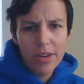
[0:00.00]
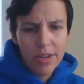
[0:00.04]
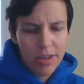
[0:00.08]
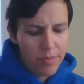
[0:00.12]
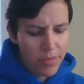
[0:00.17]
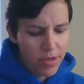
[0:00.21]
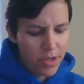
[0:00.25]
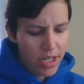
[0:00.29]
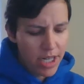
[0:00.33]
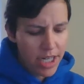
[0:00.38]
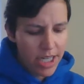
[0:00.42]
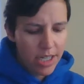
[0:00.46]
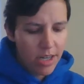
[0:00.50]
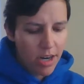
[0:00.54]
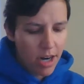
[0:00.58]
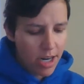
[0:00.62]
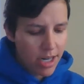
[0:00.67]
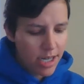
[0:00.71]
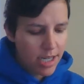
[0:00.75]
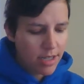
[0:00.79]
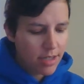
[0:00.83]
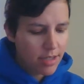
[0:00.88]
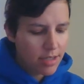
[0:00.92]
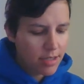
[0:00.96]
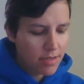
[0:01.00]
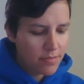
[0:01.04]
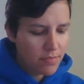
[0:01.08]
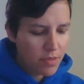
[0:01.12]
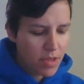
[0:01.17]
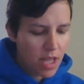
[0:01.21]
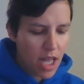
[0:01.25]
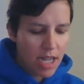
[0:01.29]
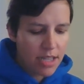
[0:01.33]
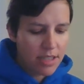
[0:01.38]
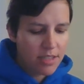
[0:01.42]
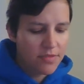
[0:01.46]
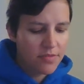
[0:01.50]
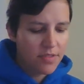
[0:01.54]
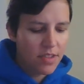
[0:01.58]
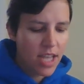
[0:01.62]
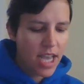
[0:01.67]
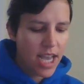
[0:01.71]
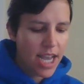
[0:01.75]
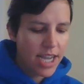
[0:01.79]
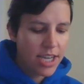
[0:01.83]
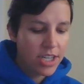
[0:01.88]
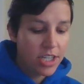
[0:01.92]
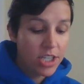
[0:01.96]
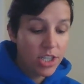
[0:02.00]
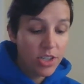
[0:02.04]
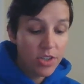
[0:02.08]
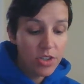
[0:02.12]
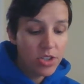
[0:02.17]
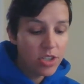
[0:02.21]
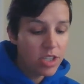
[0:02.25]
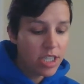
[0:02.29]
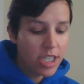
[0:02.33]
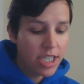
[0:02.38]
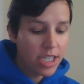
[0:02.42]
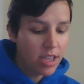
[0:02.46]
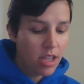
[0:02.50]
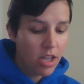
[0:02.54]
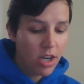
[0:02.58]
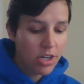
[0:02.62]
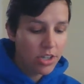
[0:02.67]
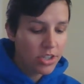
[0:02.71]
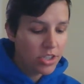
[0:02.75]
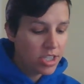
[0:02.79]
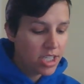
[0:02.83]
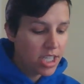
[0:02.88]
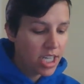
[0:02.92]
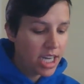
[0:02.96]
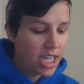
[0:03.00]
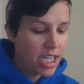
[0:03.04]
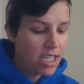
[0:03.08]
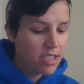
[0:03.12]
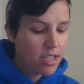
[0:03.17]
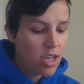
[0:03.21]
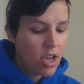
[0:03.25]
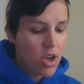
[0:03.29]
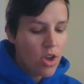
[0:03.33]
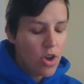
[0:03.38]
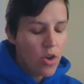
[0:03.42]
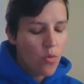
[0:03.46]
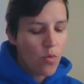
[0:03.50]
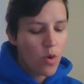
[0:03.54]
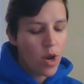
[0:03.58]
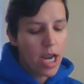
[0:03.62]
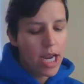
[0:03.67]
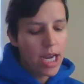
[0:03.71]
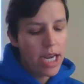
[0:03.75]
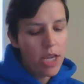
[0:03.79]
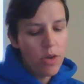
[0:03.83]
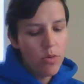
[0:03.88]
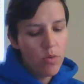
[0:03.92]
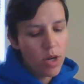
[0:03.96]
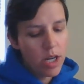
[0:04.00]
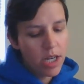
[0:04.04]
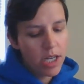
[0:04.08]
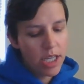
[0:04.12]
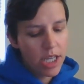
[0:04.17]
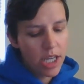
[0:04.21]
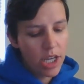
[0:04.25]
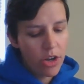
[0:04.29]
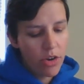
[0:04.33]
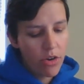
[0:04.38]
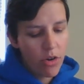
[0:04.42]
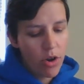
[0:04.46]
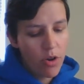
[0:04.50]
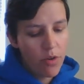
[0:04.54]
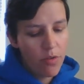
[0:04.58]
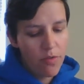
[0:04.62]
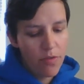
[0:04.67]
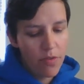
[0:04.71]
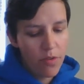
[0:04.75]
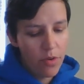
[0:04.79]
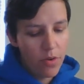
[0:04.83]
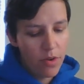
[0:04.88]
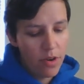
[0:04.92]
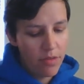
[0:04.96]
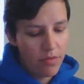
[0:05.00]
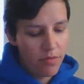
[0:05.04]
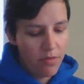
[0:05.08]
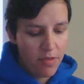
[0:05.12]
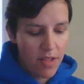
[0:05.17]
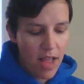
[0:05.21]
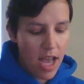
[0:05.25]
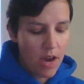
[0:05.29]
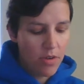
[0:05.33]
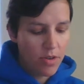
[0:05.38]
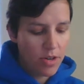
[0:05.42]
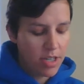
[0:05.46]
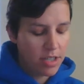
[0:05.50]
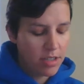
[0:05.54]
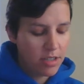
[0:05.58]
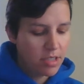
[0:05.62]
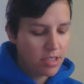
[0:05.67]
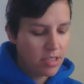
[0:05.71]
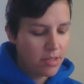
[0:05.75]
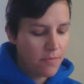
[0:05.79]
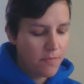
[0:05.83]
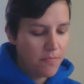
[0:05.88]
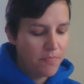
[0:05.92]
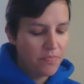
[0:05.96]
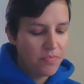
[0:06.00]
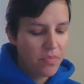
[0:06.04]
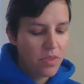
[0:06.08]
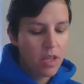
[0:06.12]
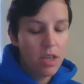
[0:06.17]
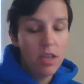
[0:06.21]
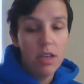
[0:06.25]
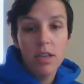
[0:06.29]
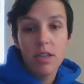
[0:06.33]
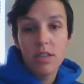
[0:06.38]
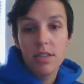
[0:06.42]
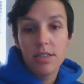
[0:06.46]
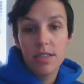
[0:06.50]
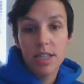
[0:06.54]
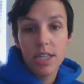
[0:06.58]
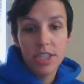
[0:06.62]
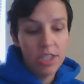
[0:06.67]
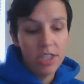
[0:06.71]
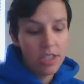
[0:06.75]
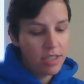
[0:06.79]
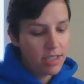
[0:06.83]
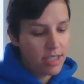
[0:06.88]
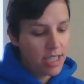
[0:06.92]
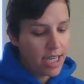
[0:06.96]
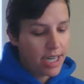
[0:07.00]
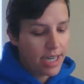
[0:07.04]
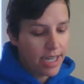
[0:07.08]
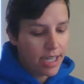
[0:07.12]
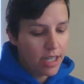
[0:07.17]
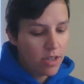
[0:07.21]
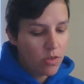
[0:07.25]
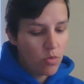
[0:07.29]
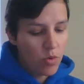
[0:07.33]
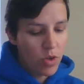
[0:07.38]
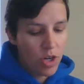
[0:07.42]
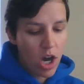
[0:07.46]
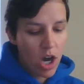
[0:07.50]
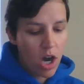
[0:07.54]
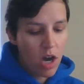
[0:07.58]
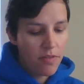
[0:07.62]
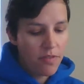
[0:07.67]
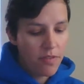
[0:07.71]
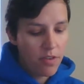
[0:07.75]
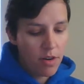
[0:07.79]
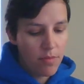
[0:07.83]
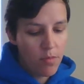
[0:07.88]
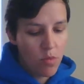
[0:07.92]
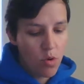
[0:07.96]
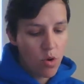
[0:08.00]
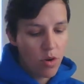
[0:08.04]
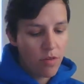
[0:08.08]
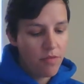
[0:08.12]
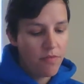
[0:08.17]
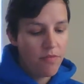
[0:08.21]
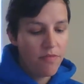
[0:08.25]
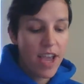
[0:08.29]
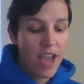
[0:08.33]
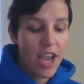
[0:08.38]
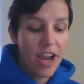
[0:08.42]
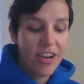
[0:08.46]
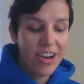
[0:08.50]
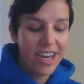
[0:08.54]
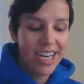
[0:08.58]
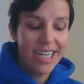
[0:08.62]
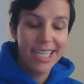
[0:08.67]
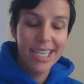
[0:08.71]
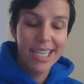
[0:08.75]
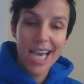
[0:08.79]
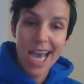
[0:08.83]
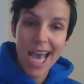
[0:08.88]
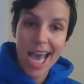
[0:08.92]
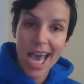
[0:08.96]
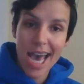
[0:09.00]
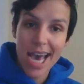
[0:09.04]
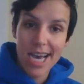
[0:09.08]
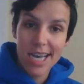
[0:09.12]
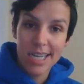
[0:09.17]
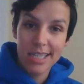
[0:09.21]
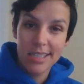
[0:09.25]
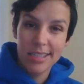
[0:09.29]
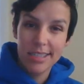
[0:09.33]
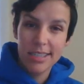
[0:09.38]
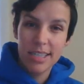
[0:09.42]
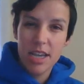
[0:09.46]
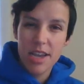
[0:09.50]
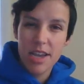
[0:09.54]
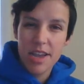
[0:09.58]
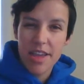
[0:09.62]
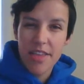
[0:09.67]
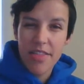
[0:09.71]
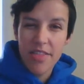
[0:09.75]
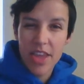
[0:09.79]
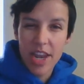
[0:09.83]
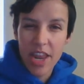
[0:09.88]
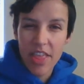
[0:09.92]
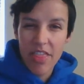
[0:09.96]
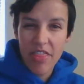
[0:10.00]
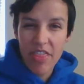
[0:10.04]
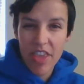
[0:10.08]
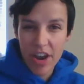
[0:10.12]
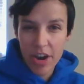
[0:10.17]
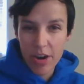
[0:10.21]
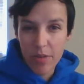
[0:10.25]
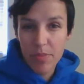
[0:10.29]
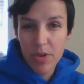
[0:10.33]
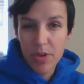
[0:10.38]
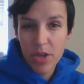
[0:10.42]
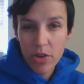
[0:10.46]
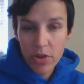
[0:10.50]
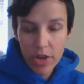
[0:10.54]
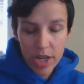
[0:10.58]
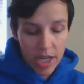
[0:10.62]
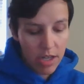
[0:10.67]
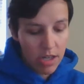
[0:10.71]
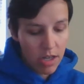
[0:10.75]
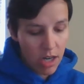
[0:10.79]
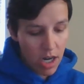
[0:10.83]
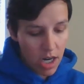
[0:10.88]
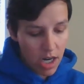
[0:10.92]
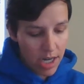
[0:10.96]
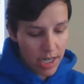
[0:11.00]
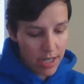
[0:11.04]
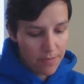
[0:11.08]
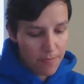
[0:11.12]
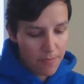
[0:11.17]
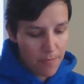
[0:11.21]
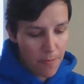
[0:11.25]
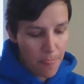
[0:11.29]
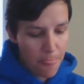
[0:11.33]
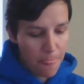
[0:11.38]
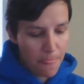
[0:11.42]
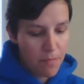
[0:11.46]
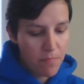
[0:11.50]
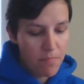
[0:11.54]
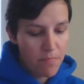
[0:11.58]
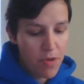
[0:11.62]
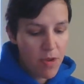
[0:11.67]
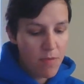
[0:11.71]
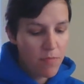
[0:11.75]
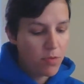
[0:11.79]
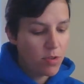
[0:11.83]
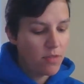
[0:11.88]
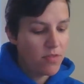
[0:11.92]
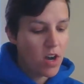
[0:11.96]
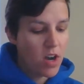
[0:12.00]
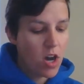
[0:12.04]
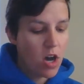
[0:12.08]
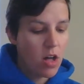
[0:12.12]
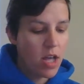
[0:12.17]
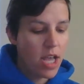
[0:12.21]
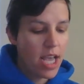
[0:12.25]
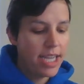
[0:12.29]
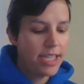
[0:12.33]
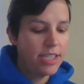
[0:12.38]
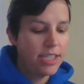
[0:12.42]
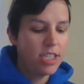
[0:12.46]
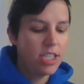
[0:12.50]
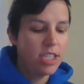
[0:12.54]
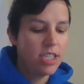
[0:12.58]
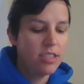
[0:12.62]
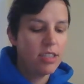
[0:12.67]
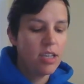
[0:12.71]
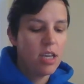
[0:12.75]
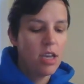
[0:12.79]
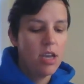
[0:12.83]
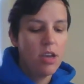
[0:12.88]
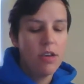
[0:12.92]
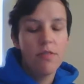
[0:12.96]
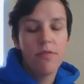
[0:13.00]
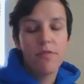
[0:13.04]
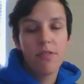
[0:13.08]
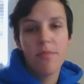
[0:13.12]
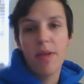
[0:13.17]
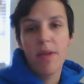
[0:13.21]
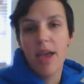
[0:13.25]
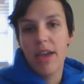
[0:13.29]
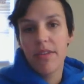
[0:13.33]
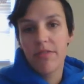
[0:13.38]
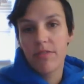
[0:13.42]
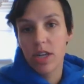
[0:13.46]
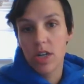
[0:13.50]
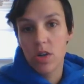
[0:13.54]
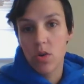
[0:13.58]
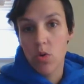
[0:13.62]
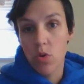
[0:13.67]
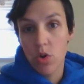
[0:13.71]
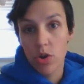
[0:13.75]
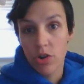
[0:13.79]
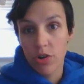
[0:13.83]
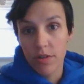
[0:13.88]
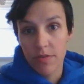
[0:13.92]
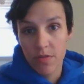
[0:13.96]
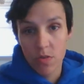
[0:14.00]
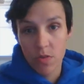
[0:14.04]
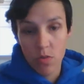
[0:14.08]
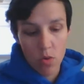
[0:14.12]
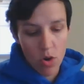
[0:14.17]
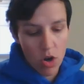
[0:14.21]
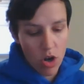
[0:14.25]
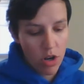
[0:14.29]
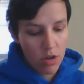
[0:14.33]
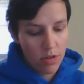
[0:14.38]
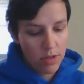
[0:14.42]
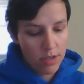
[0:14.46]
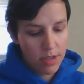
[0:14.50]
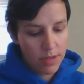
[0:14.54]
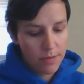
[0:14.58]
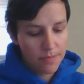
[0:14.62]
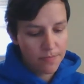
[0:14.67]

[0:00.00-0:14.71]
community gardens, plots of land, usually in large cities, where anyone can grow food and flowers. Such a setting would offer a more varied cast than a therapeutic garden, people of all ages from every corner of the world.